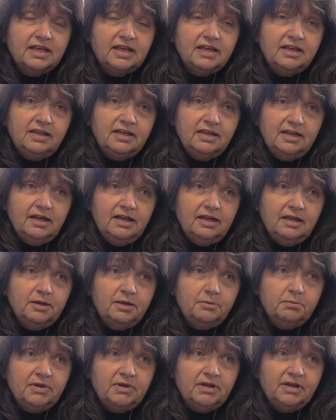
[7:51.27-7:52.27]
They
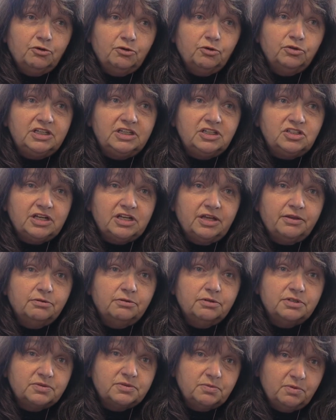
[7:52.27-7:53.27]
are on each
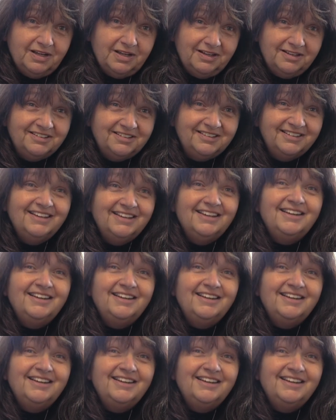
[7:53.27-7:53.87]
other as well,